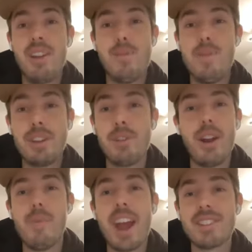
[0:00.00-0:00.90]
was kind of a
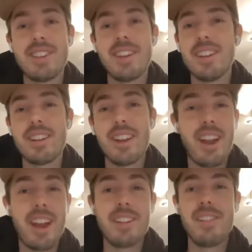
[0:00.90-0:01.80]
Bitcoin maxi, and
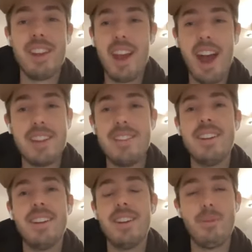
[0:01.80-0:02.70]
and I I
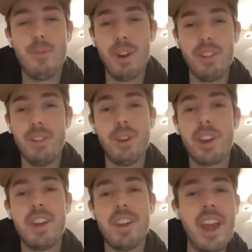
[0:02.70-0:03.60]
didn't want to
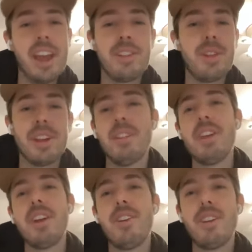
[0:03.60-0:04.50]
look at anything
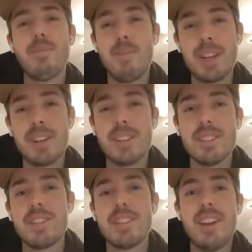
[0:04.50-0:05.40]
Ethereum
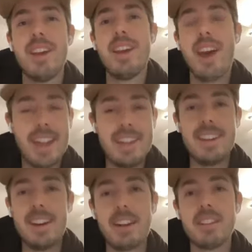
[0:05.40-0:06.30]
because I
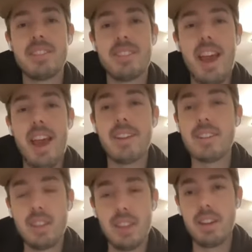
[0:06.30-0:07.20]
didn't
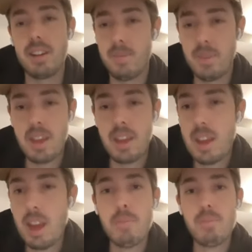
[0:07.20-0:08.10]
understand the
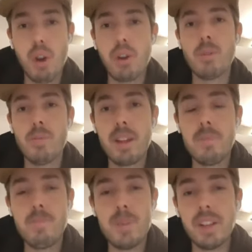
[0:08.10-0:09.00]

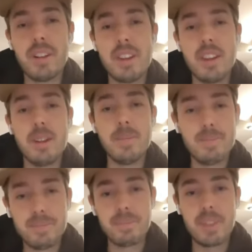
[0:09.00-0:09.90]
programmability
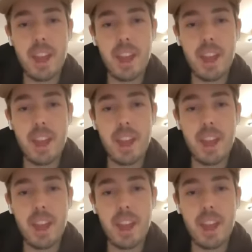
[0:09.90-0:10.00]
